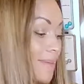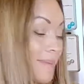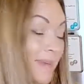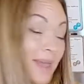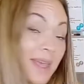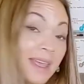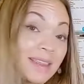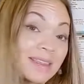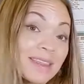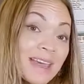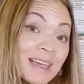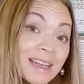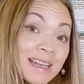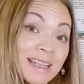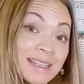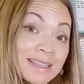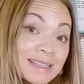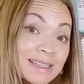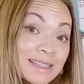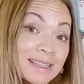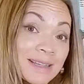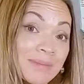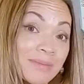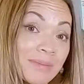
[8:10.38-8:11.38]
made that
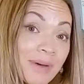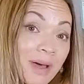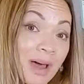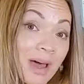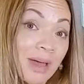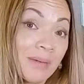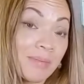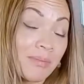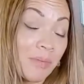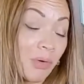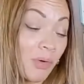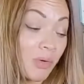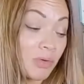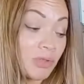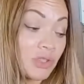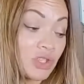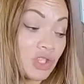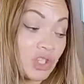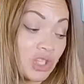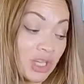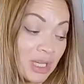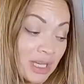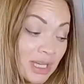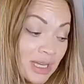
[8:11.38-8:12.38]
Instant Pot pulled
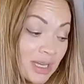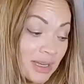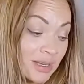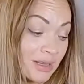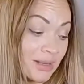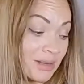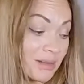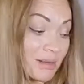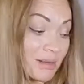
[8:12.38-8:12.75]
chicken